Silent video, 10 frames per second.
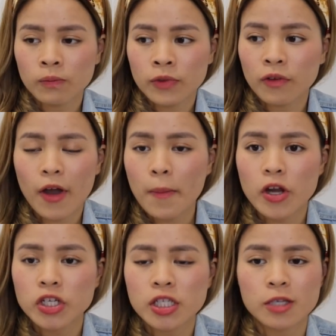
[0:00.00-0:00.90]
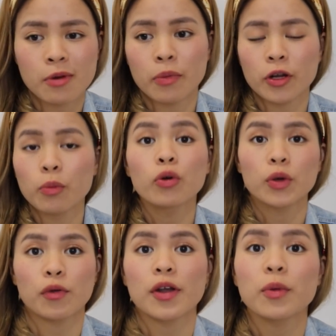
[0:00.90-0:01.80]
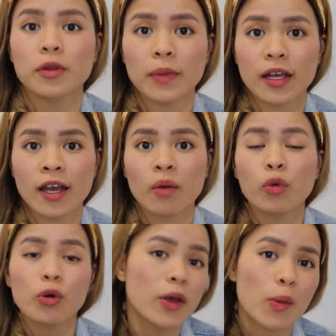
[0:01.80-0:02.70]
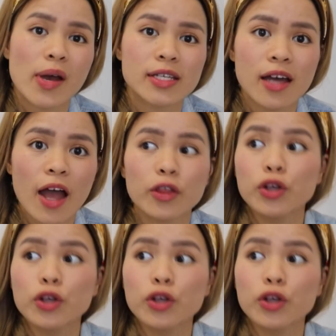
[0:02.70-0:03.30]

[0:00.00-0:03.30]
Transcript: the vibrations in my body will agree with me and will be on my side.